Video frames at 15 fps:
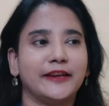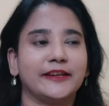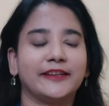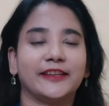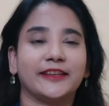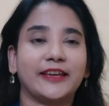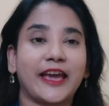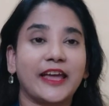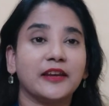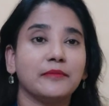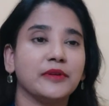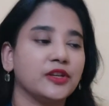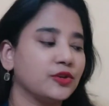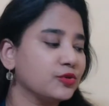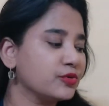it can
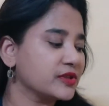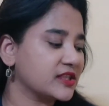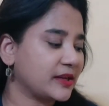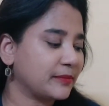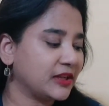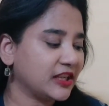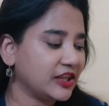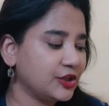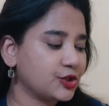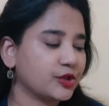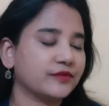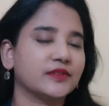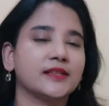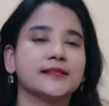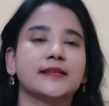be used. I mean, each
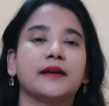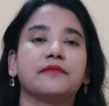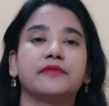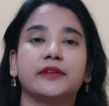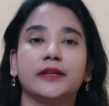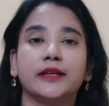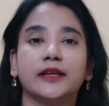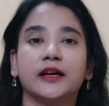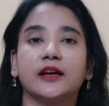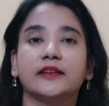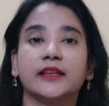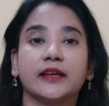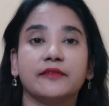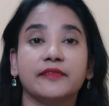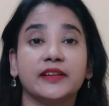of these have vanilla.
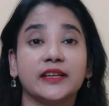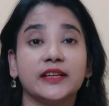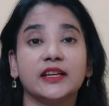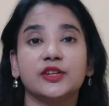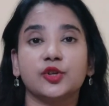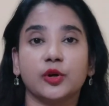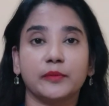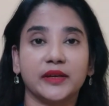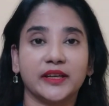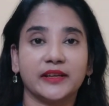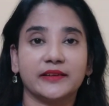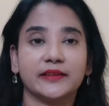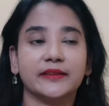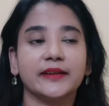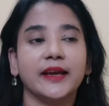They are vanilla
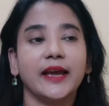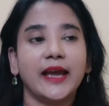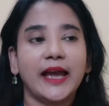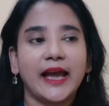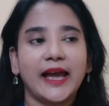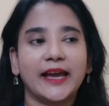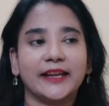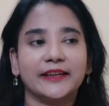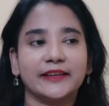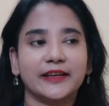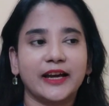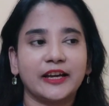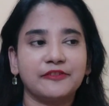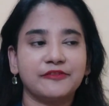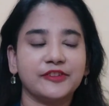dominated, and
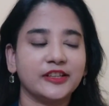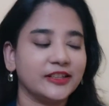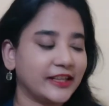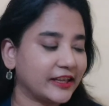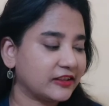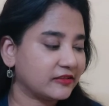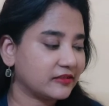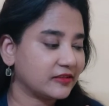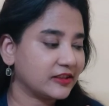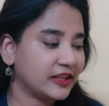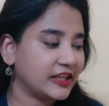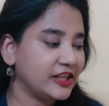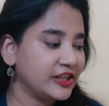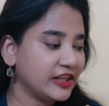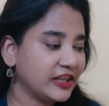I feel like
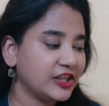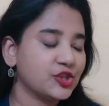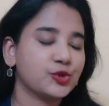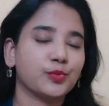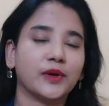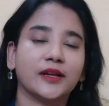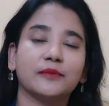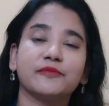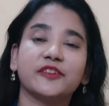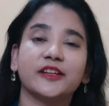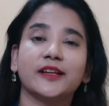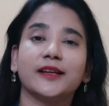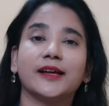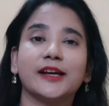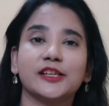in each one
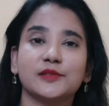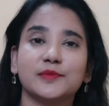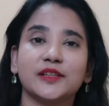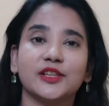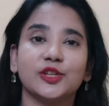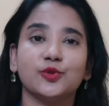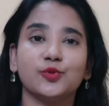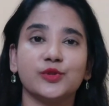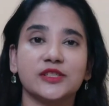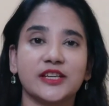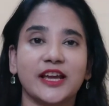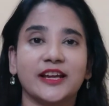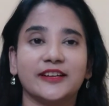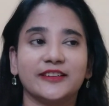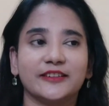vanilla has been used
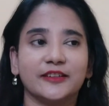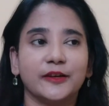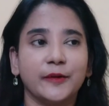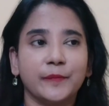and